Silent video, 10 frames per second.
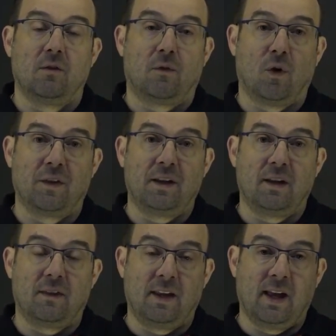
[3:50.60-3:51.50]
for
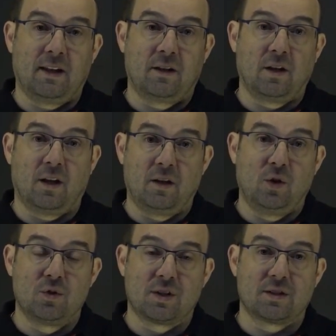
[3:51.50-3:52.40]
the end
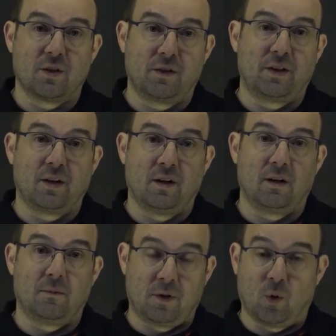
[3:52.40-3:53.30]
users or
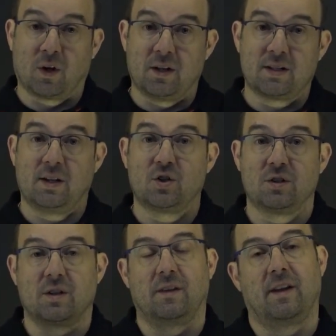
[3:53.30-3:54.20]
an
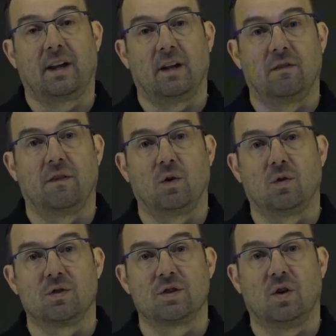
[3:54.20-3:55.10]
organization, so that they can
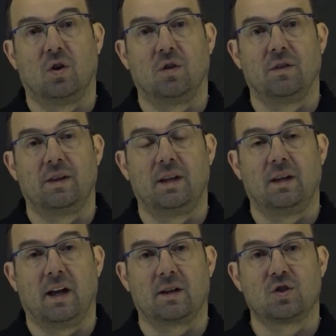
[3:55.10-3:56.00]
focus on
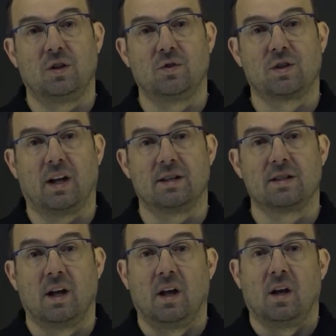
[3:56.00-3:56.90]
the actual use
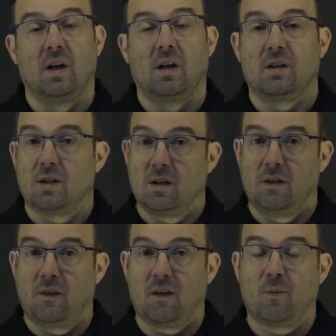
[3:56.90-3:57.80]
case.
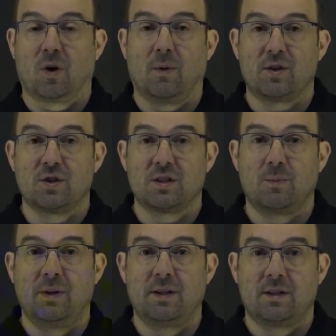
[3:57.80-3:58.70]
If you have more questions,
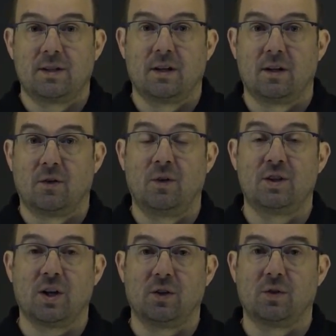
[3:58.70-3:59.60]
please
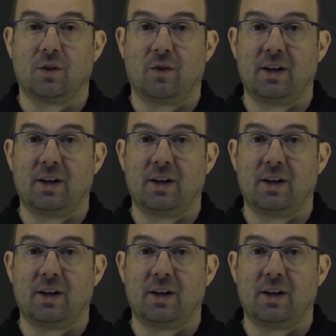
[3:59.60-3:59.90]
reach out to the